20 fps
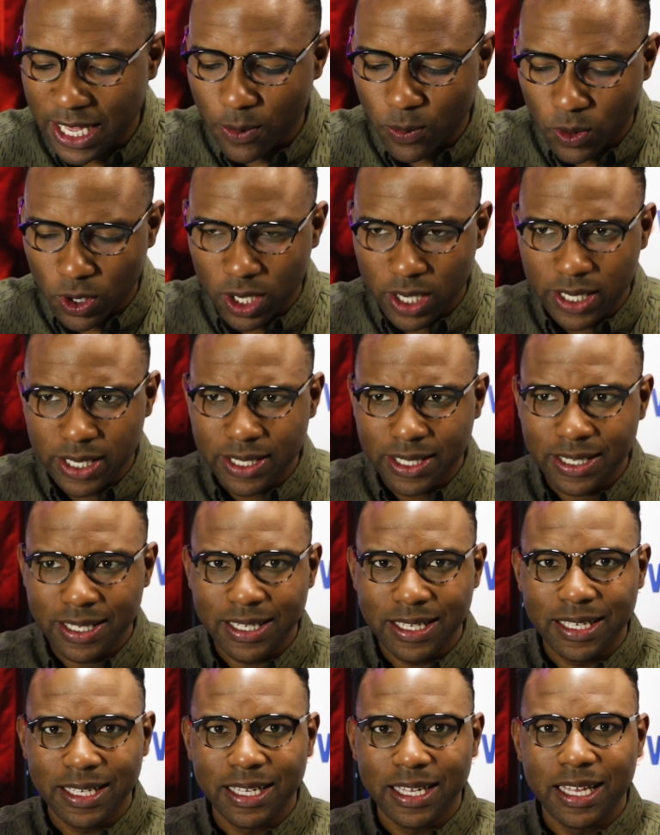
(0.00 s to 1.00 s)
they would,
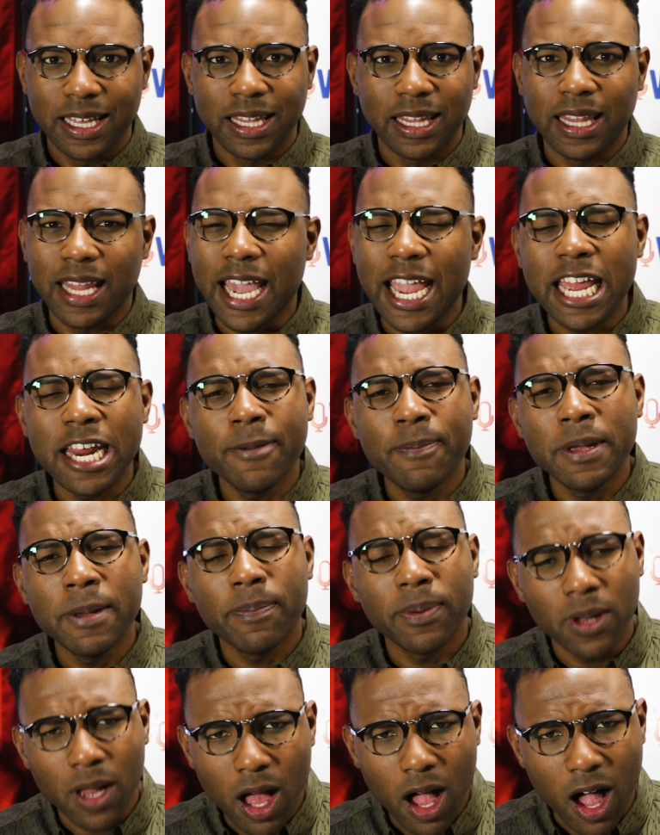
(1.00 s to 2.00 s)
laid
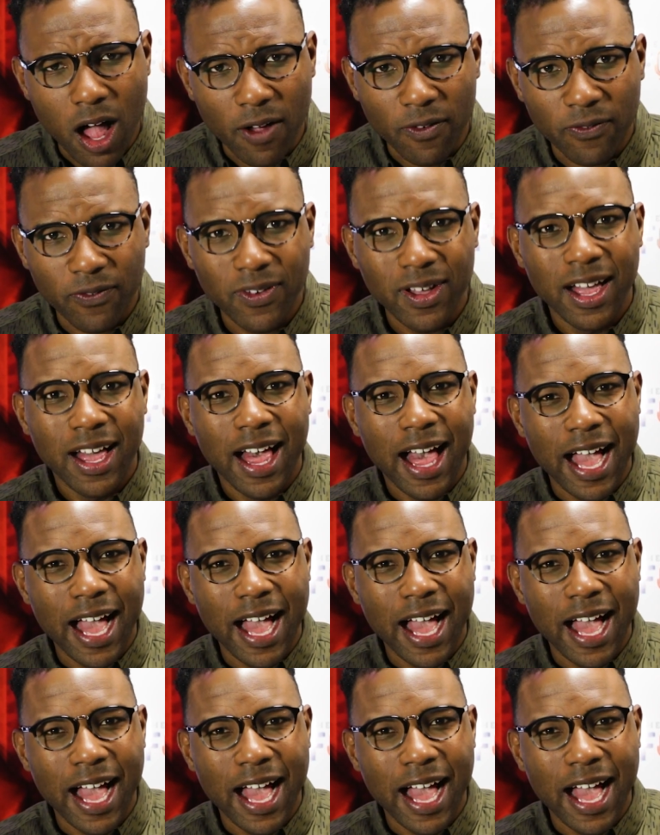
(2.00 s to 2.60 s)
people off.